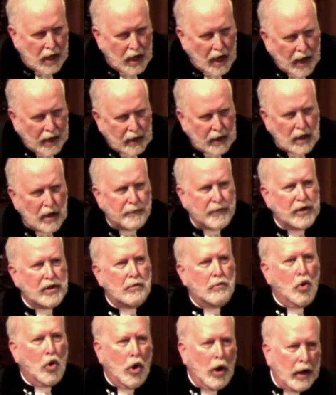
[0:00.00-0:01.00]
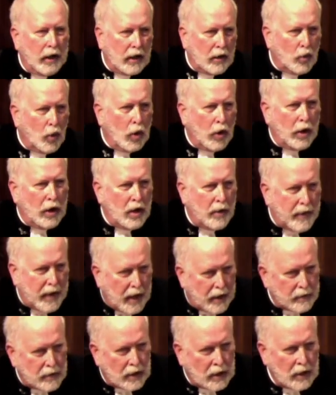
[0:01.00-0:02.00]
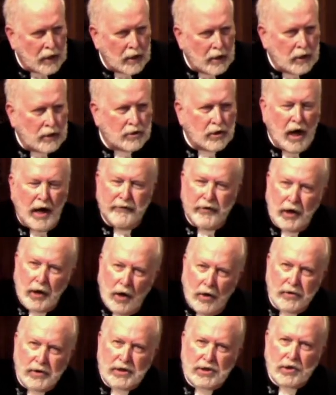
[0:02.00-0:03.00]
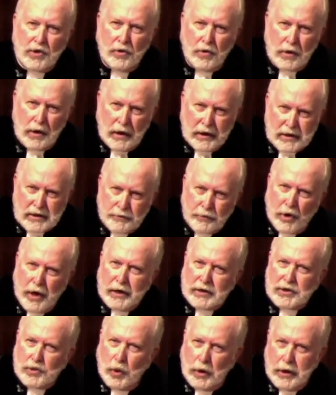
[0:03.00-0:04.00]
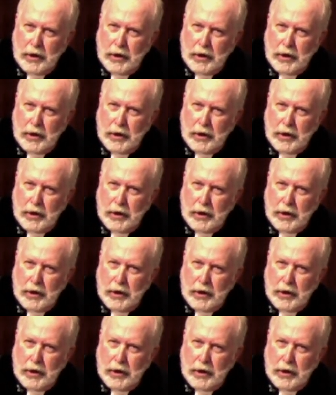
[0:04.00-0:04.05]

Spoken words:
I get up in the morning and worry about driving on the Schuylkill Expressway.